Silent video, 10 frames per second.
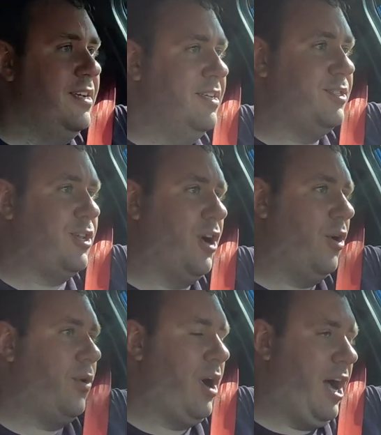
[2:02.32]

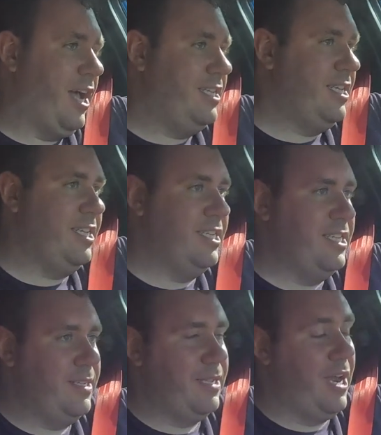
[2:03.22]
So
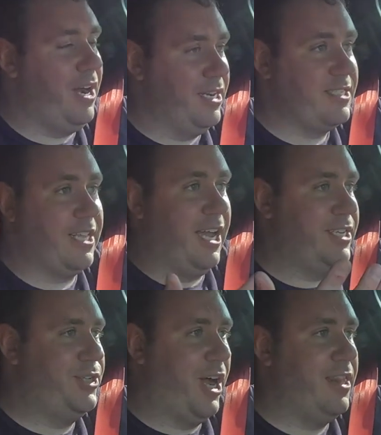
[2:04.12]
honestly,
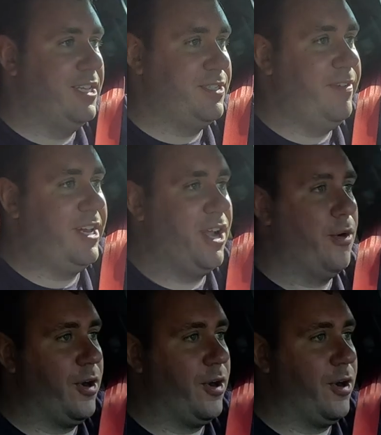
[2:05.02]
I shot this video